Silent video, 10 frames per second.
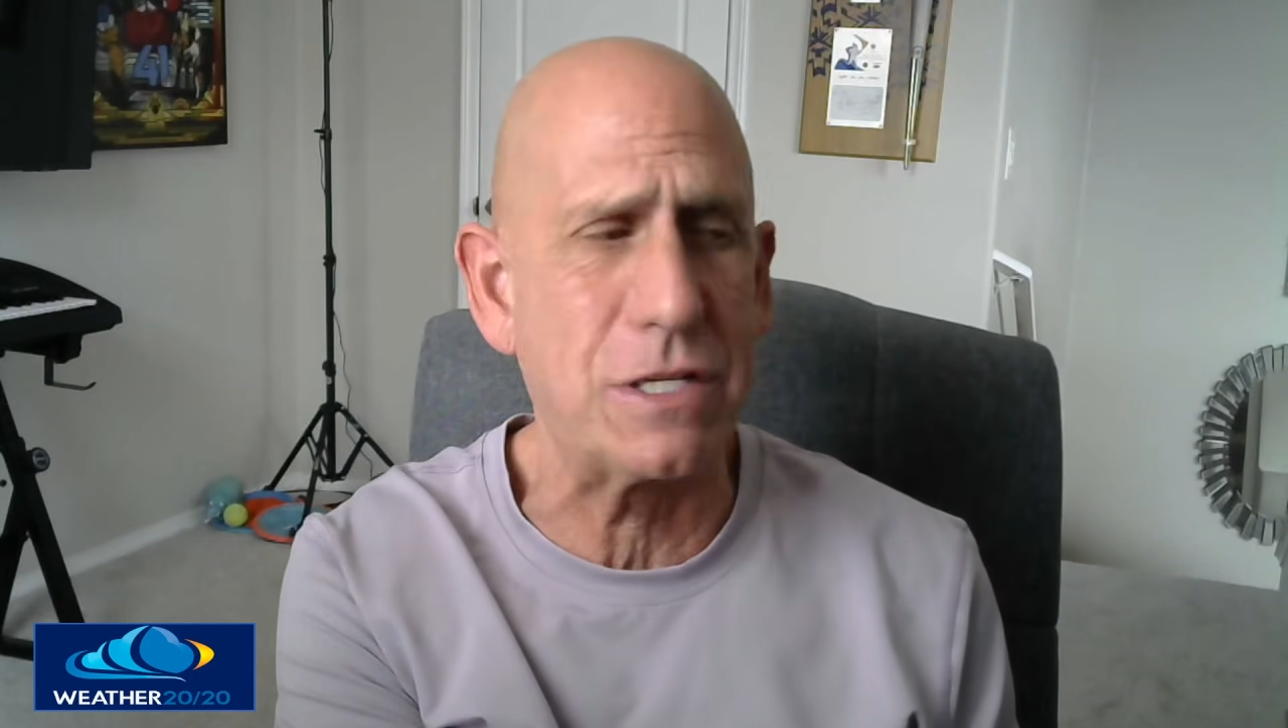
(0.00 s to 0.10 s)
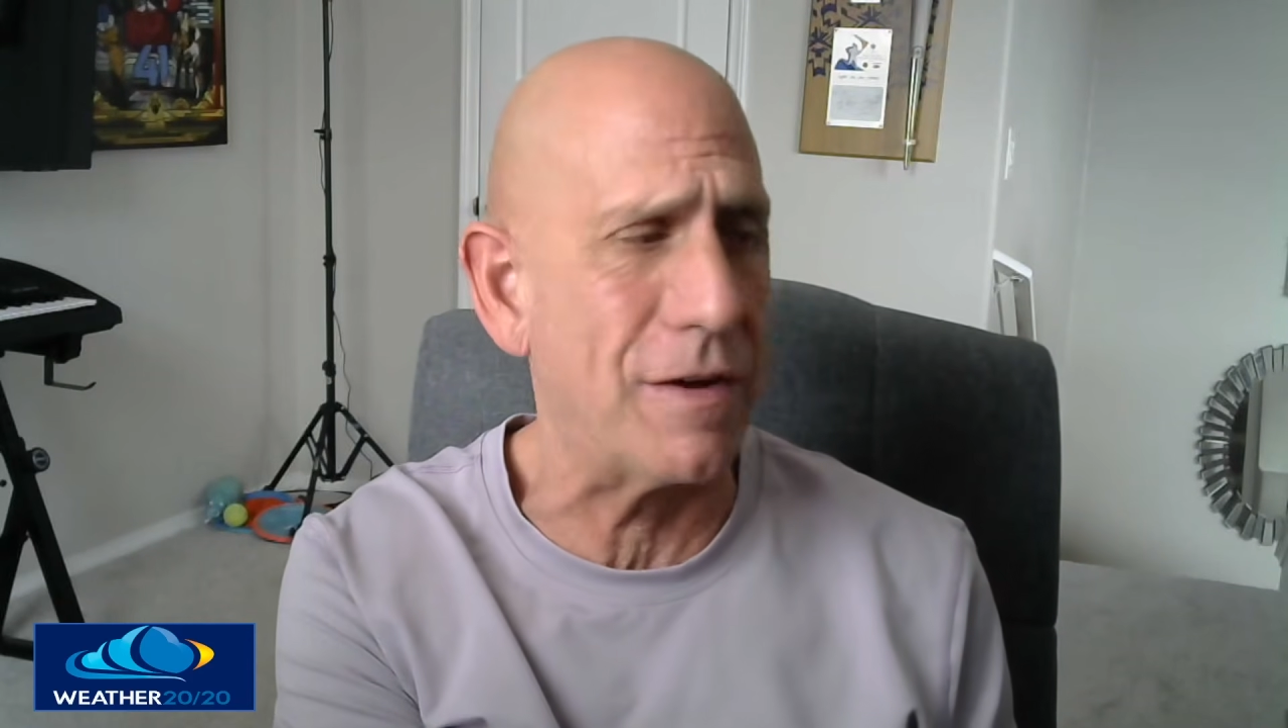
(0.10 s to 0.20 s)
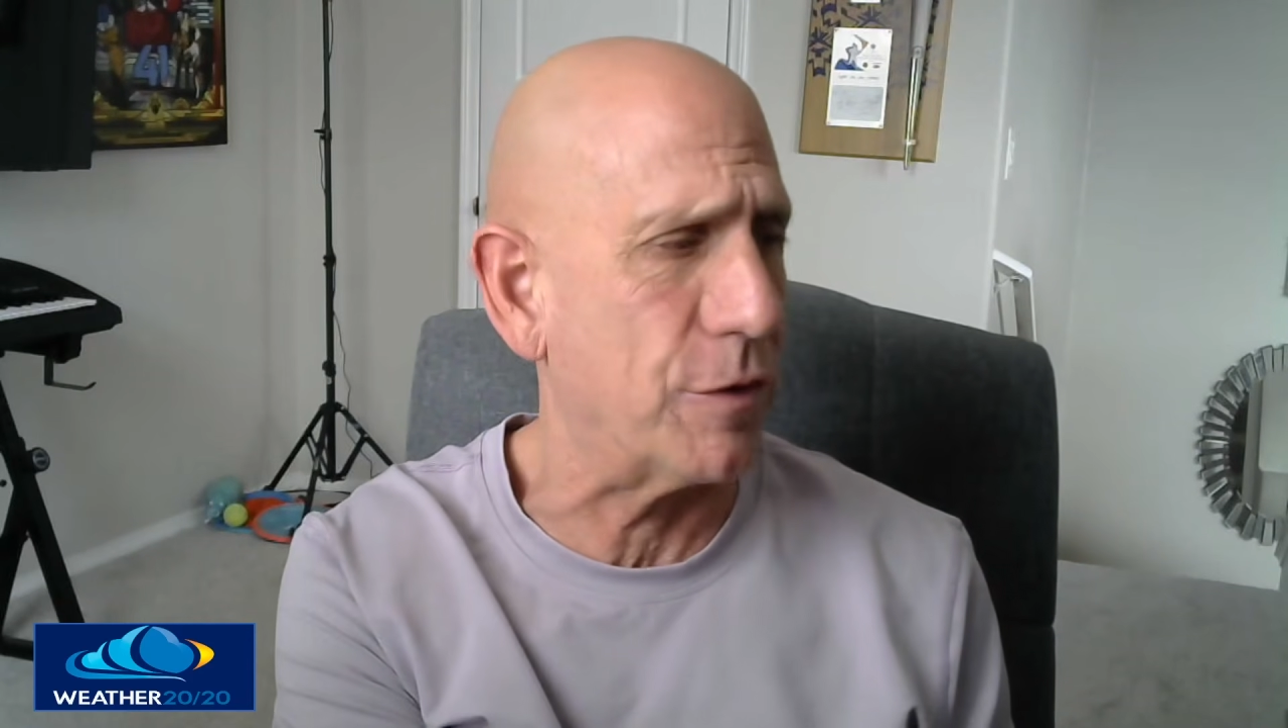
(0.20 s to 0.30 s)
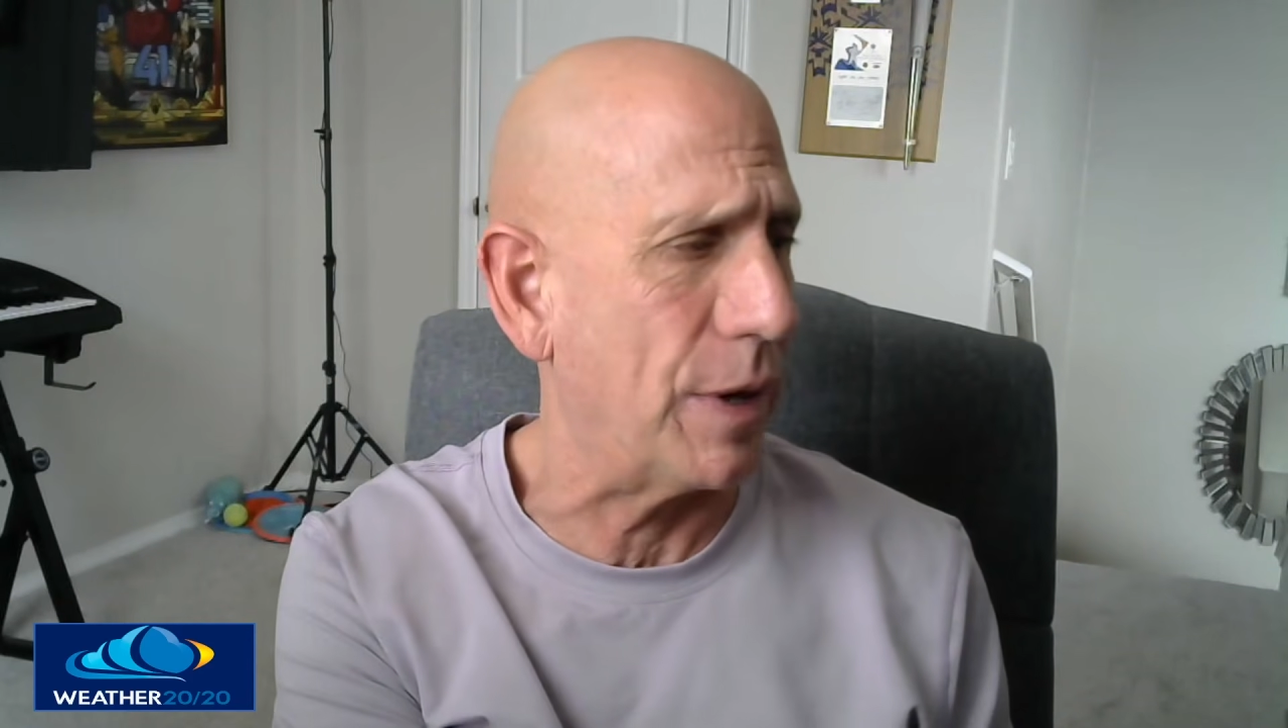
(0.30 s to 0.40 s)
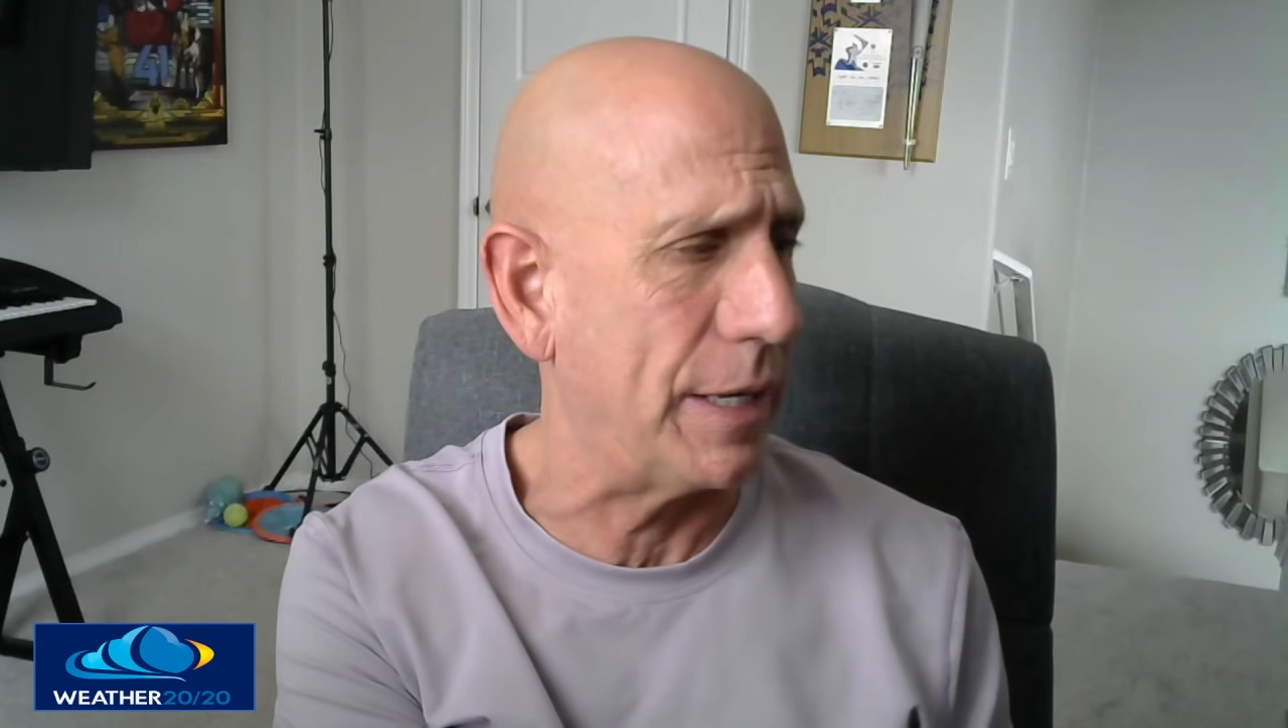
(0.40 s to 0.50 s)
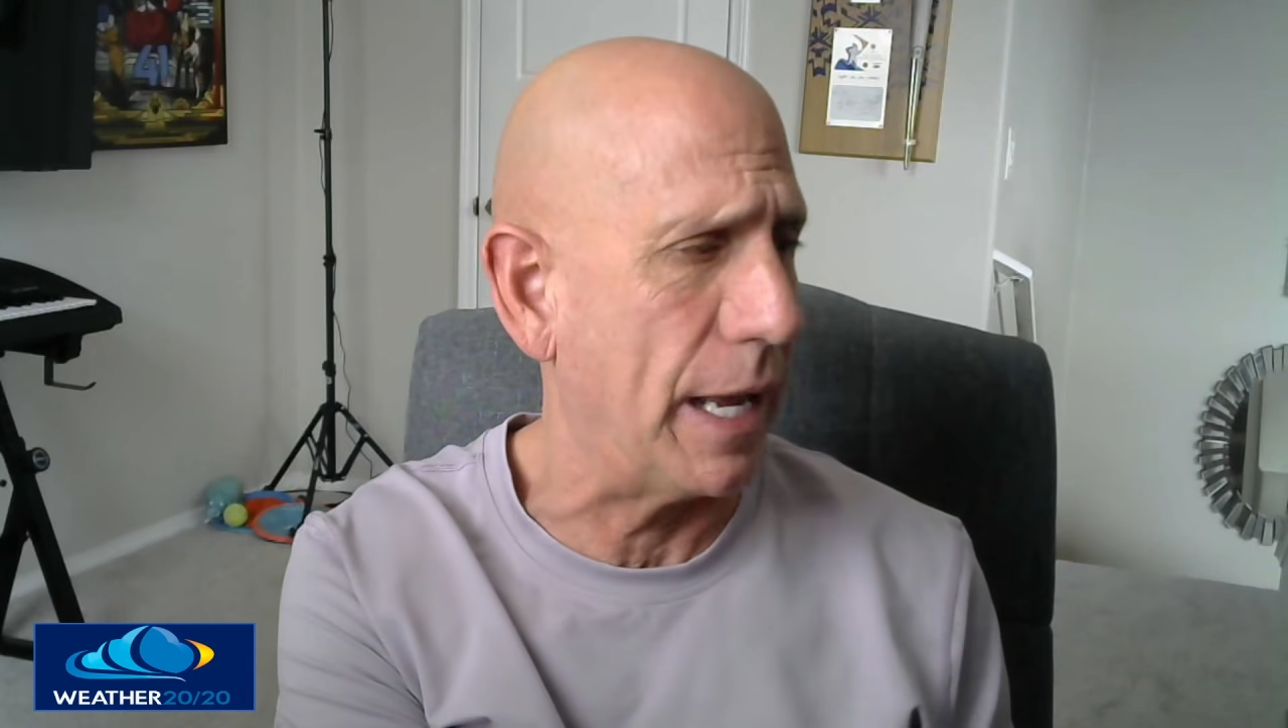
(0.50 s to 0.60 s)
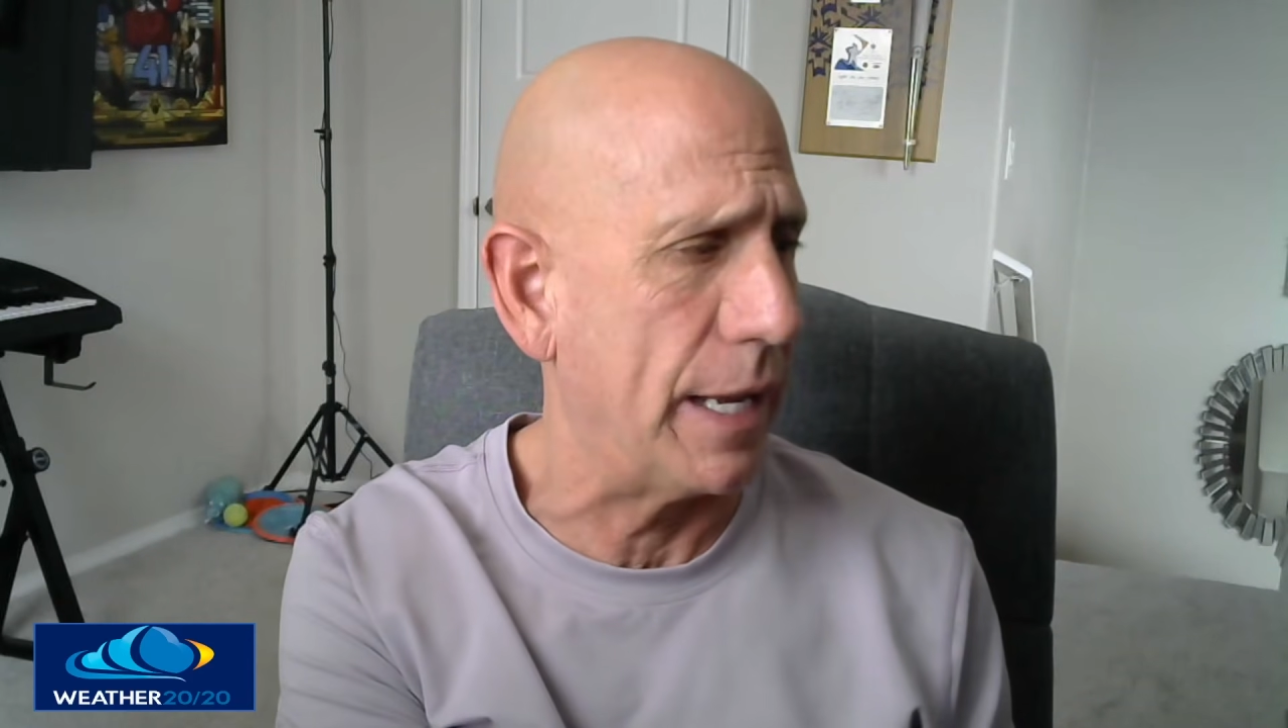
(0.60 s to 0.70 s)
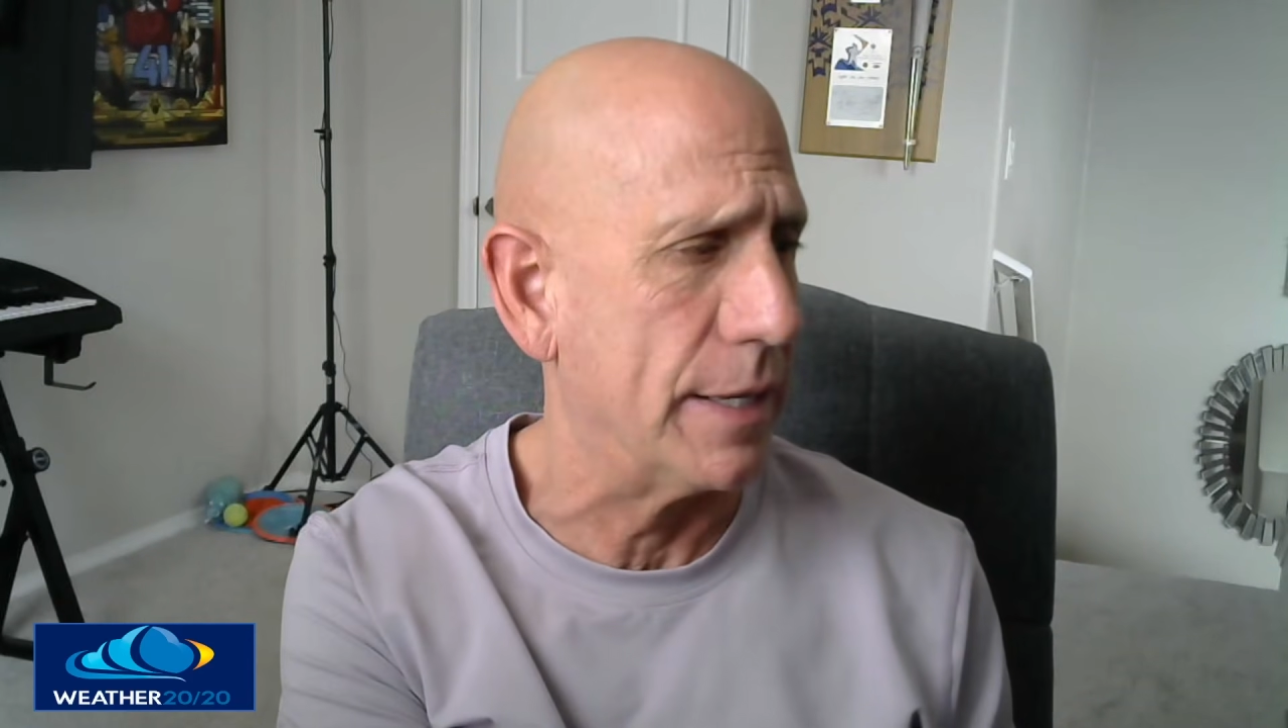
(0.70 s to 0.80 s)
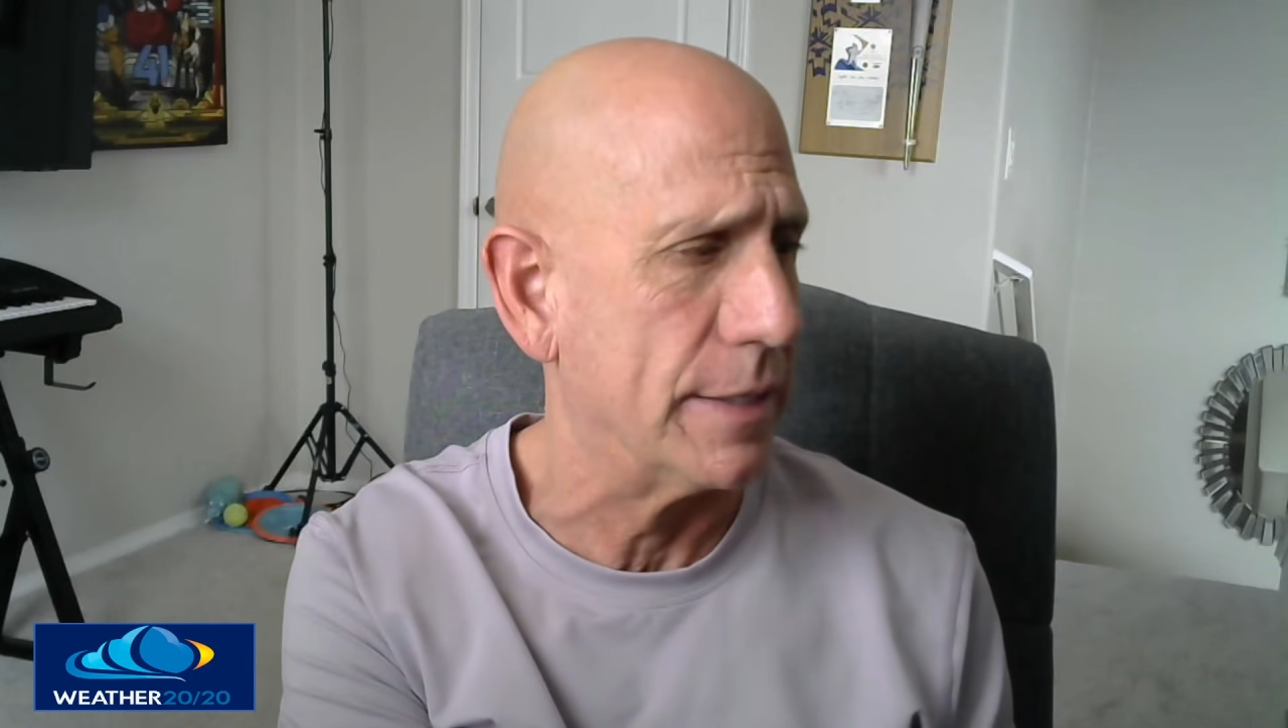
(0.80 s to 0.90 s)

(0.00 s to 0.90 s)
Have a great day.